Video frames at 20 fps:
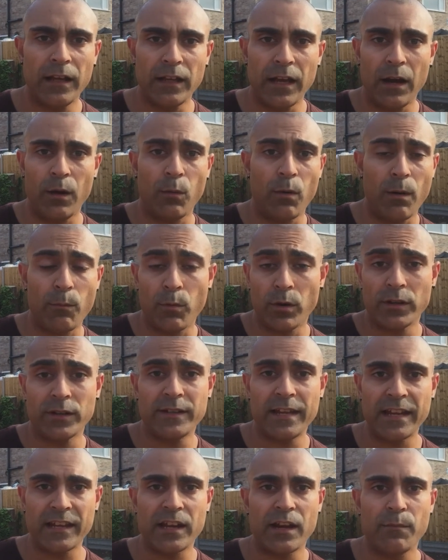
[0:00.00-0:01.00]
I want to
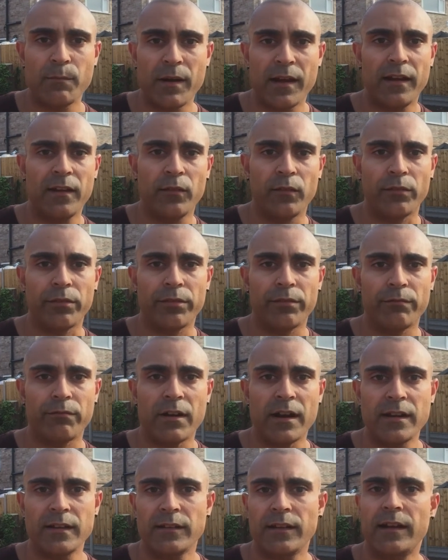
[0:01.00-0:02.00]
take care of my health,
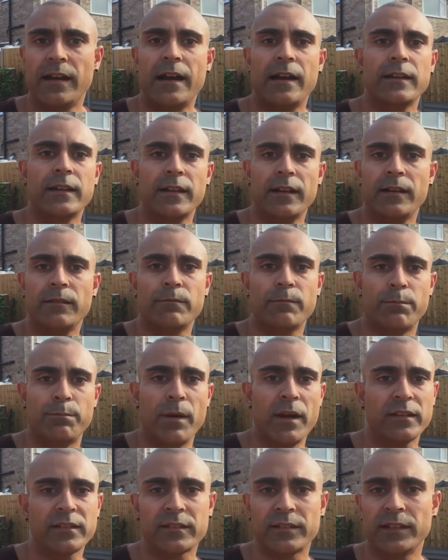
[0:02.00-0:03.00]
right? And
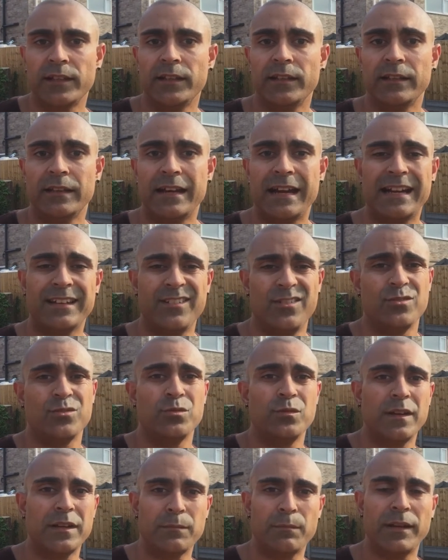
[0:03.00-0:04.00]
personally, I don't
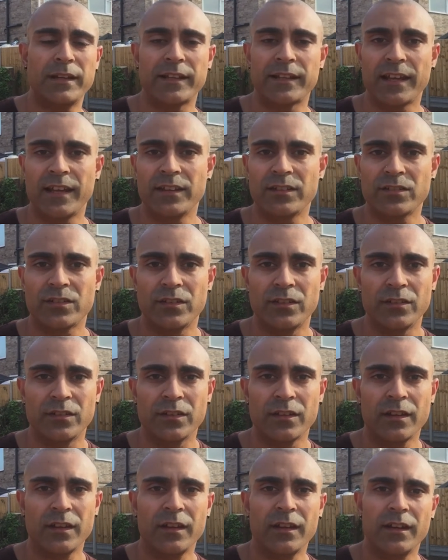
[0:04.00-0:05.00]
do any
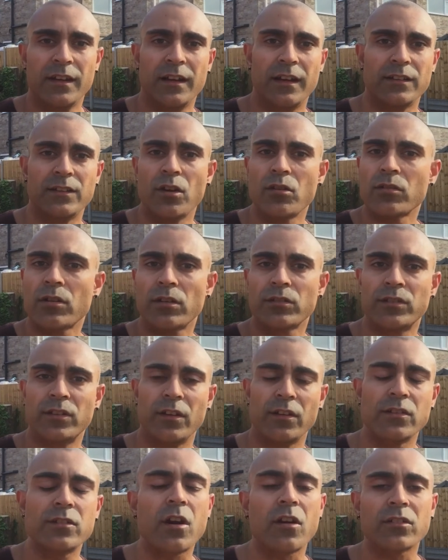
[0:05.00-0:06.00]
medications. I don't go to
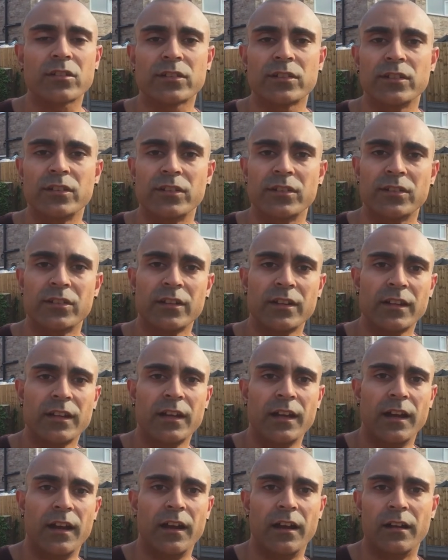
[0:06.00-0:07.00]
the doctors.
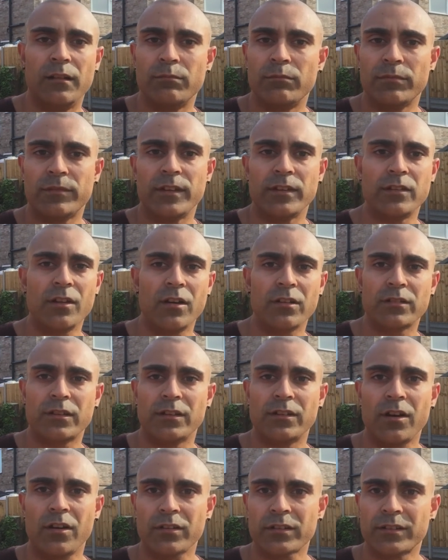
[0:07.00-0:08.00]
The
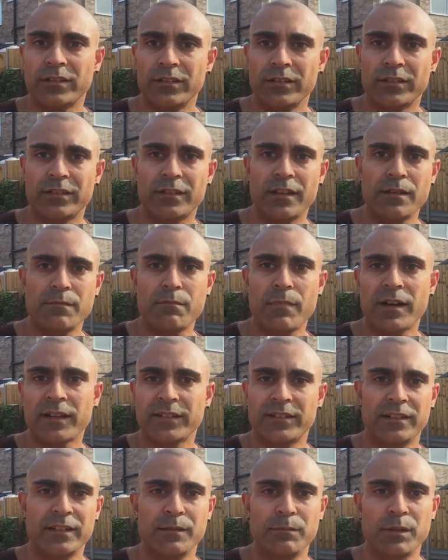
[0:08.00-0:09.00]
doctors, they might
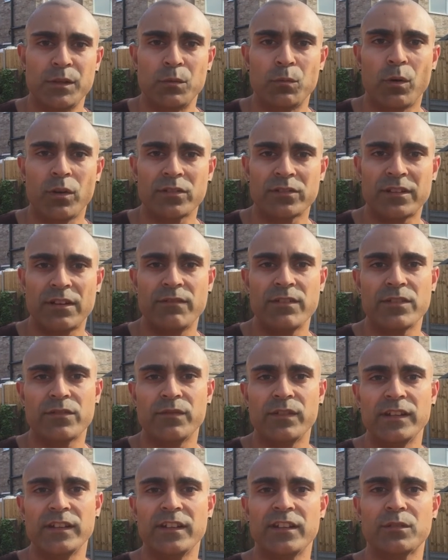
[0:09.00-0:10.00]
see me once every
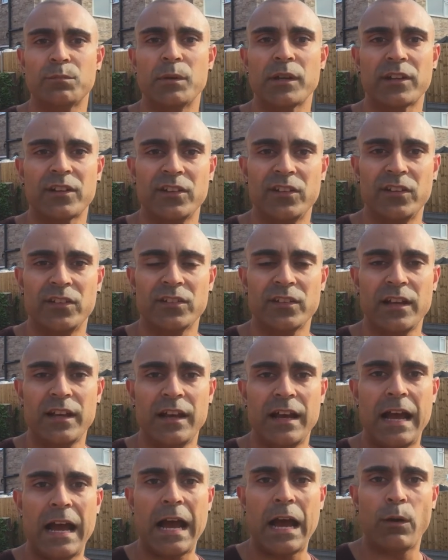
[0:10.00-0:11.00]
3 years because
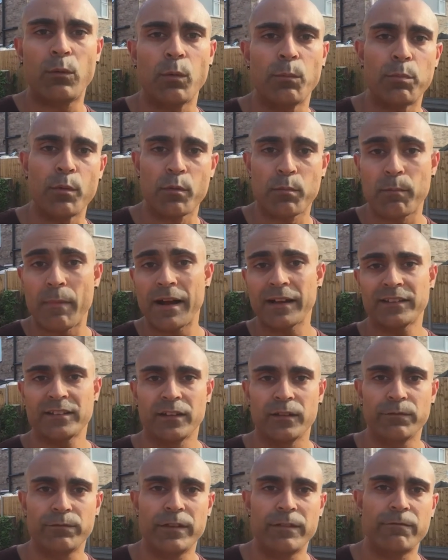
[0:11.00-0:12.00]
I will book
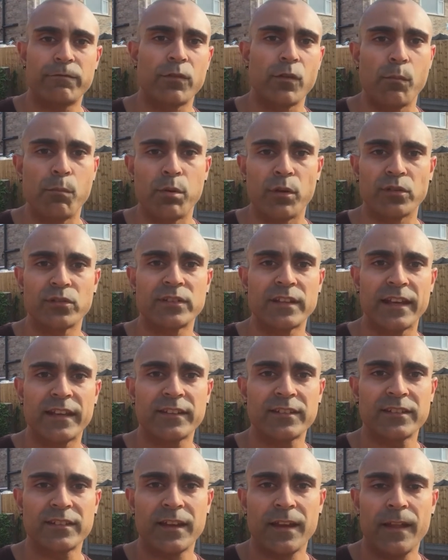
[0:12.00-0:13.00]
myself in for a blood test.